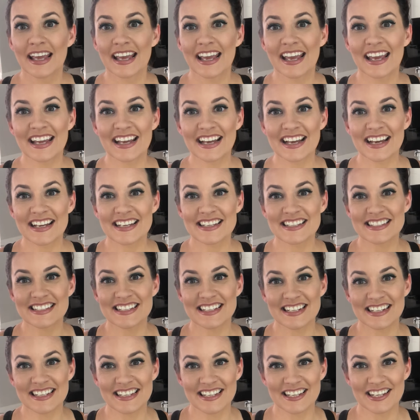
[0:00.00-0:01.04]
Hey guys,
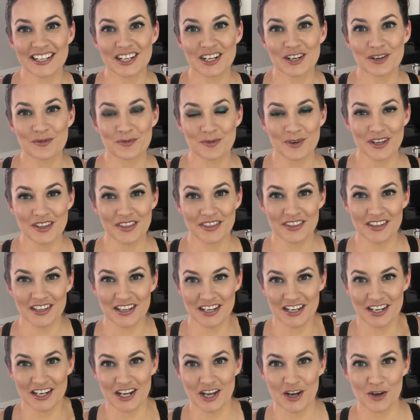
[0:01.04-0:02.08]
Tina here with
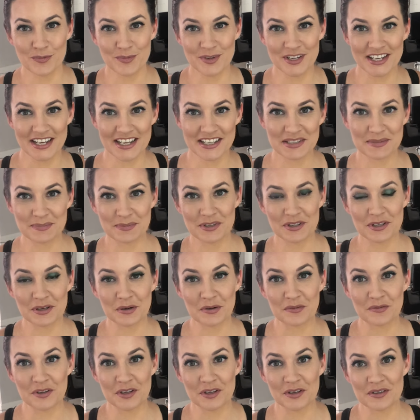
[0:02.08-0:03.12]
the No BS Beauty
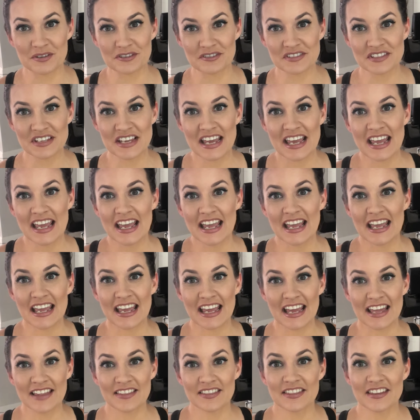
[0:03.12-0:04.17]
Reviews
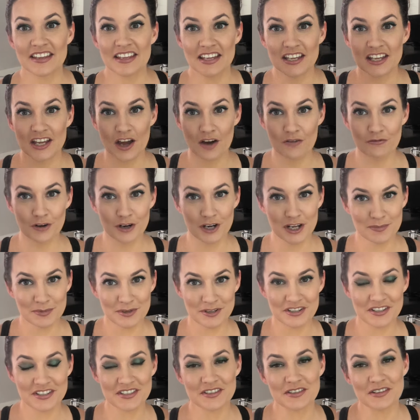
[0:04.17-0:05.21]
at the Verde
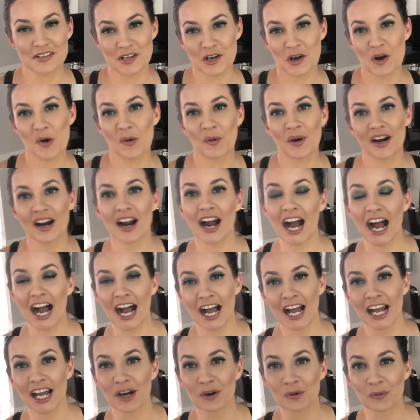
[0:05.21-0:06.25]
Beauty Studio where
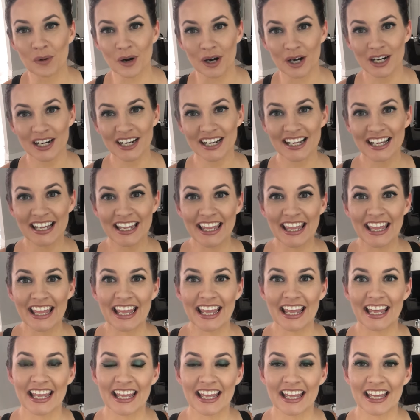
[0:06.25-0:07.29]
I work.
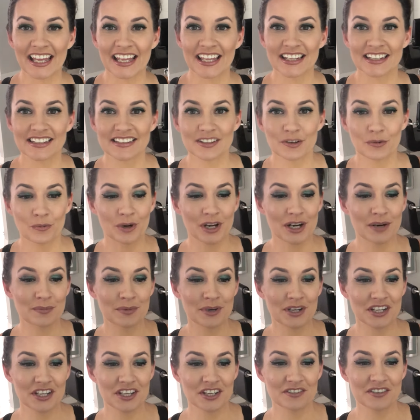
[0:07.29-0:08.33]
And what I'm
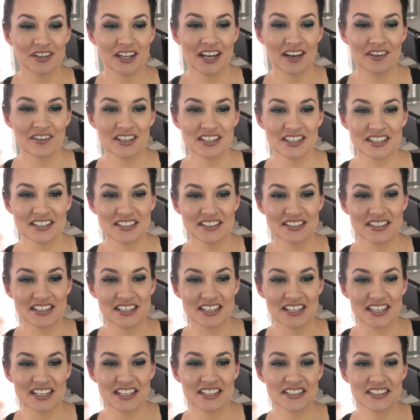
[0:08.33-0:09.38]
bringing you now is
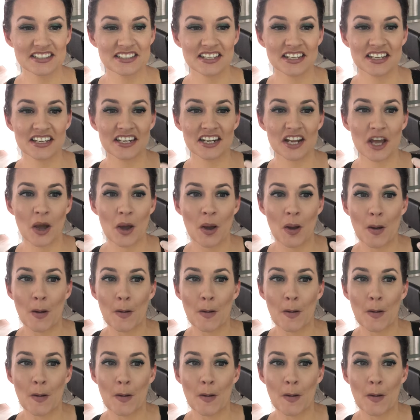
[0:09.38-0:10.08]
the It's a Tin